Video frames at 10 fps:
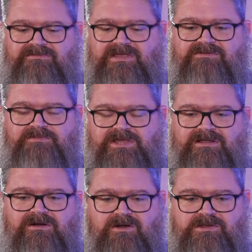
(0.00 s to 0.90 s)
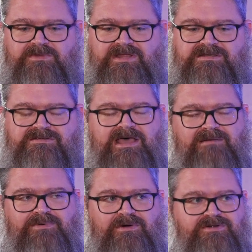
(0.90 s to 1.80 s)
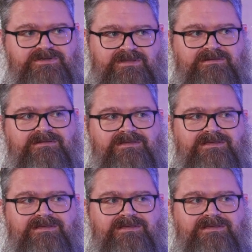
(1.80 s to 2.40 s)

gives me encouragement is that person,